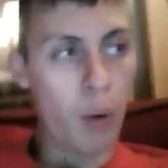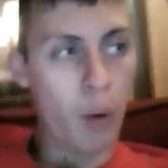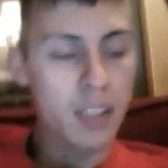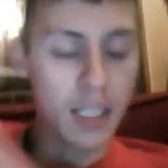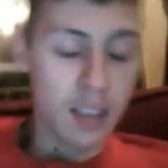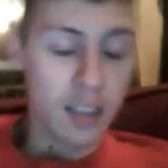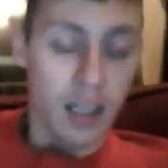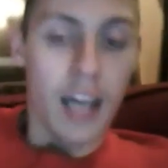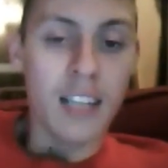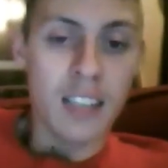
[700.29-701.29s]
points against the
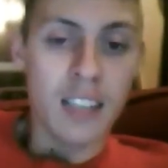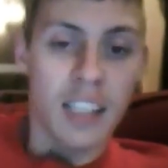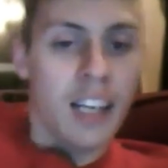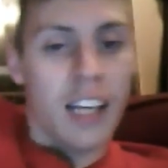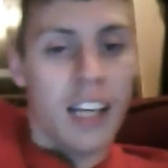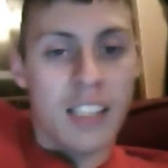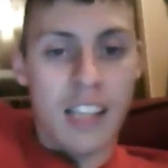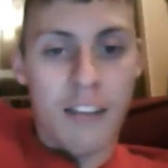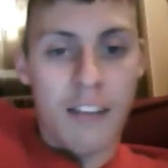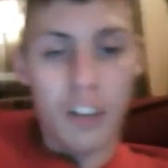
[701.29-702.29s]
Lions than they did
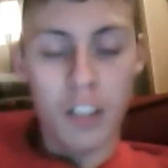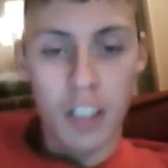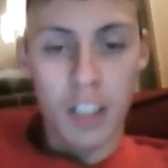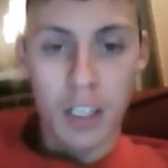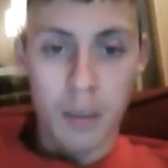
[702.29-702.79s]
against Denver.